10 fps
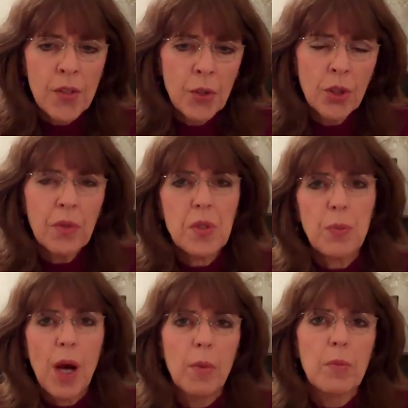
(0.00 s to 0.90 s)
Nervous
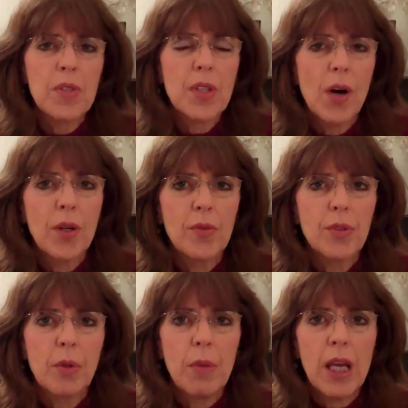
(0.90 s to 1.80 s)
problems started
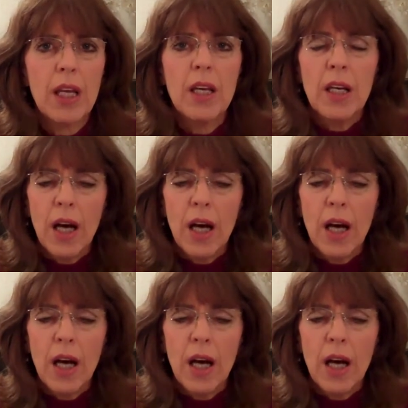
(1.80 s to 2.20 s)
for me.